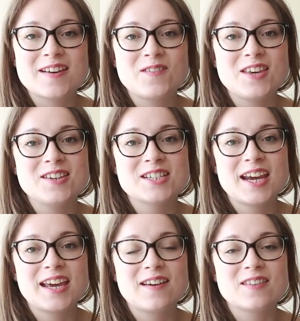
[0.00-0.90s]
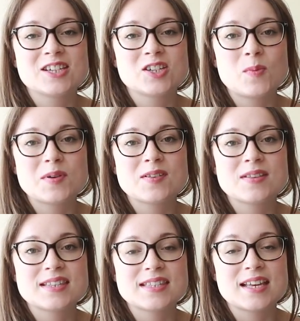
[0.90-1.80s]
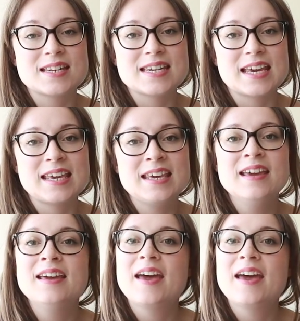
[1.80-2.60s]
if you check out the shop on Sunday.